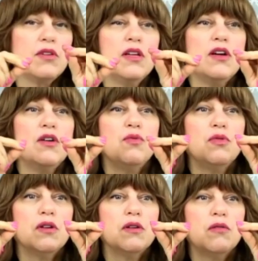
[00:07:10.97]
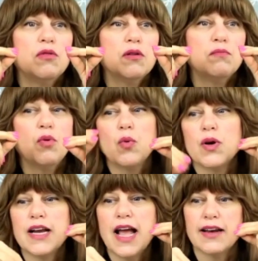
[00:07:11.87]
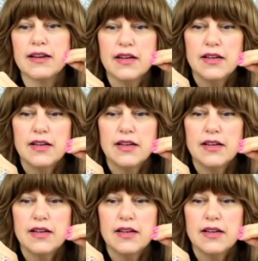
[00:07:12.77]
you know we're we're born and